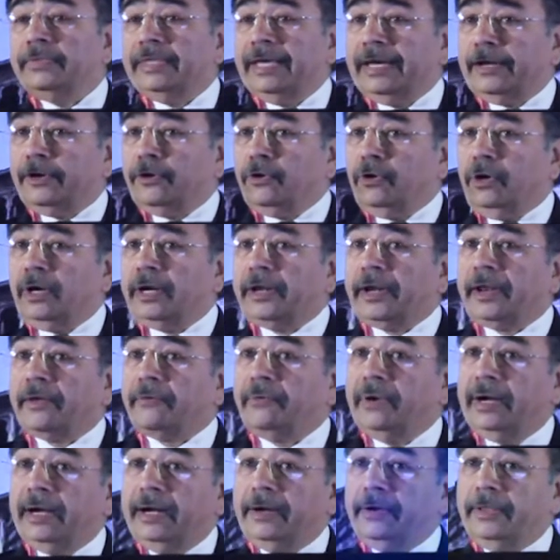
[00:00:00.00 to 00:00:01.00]
They are
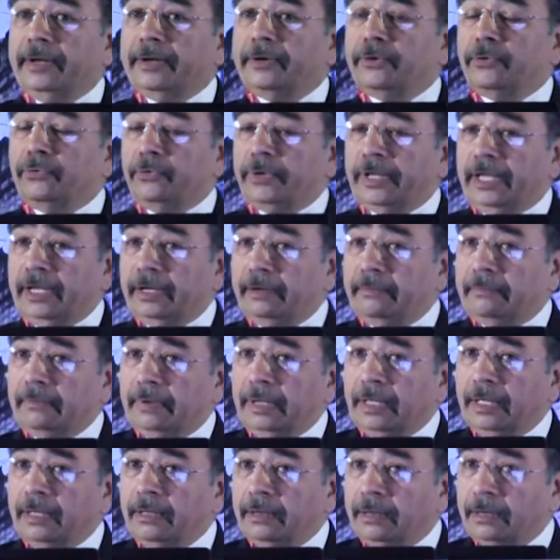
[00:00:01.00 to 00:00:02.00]
not required in routine
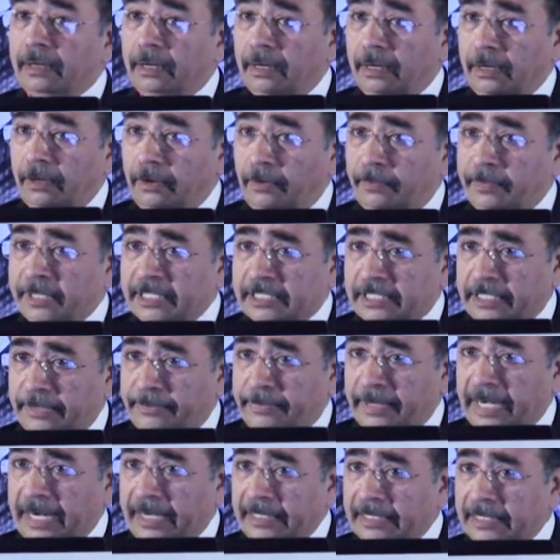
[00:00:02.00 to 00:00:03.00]

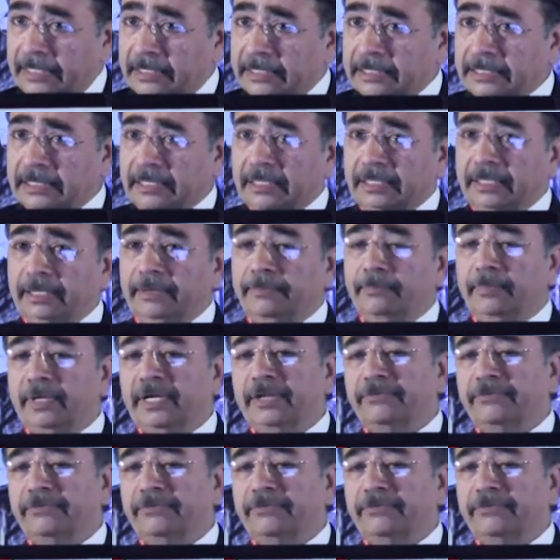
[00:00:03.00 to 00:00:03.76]
testing practice,